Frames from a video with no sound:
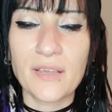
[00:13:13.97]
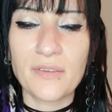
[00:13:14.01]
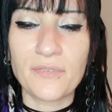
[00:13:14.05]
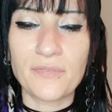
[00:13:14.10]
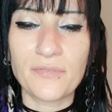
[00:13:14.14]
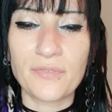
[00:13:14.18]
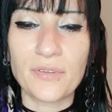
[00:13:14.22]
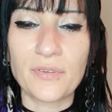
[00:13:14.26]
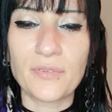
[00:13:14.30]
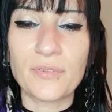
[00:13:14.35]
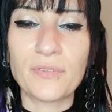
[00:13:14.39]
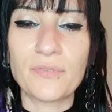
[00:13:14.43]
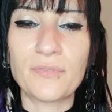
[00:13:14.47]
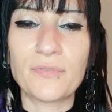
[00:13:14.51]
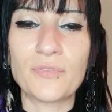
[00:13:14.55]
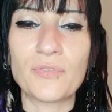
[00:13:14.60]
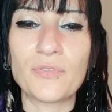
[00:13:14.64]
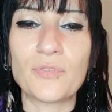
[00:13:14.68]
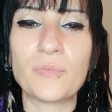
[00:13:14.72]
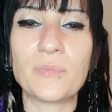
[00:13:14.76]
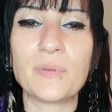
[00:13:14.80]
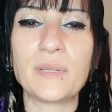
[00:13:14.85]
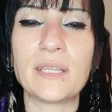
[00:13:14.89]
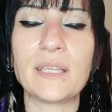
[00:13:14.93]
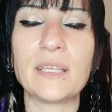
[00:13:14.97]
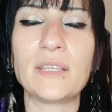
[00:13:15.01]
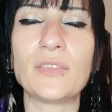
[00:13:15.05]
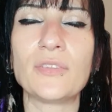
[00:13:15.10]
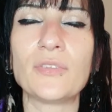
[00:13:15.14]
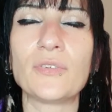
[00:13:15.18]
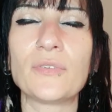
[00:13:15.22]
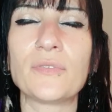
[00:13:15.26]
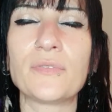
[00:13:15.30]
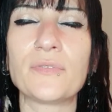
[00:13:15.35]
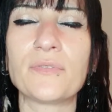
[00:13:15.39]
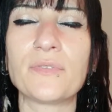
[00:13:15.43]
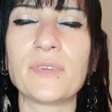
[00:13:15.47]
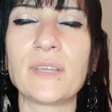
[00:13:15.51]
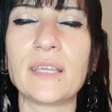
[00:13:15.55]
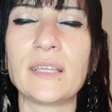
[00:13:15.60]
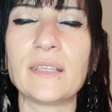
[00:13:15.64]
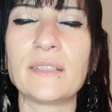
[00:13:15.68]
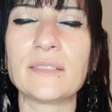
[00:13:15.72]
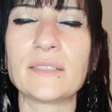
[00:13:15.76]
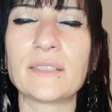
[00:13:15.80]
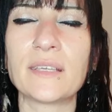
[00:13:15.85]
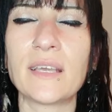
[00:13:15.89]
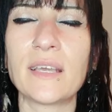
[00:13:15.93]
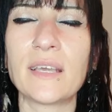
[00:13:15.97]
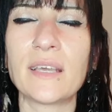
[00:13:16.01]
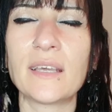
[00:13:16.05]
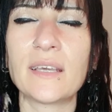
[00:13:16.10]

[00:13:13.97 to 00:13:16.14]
Feel the floor beneath your feet.